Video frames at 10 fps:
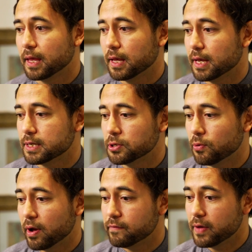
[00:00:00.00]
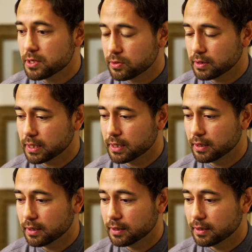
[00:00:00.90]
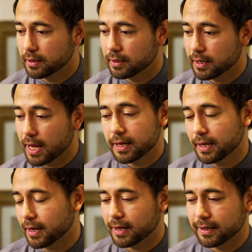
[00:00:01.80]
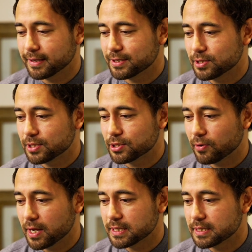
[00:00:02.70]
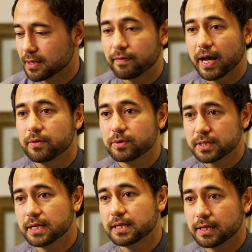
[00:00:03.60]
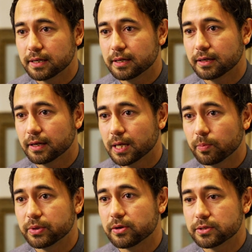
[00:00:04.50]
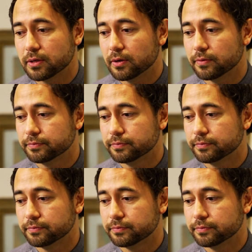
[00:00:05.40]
And so eventually, and this is just crazy stuff. I was in India a couple years ago.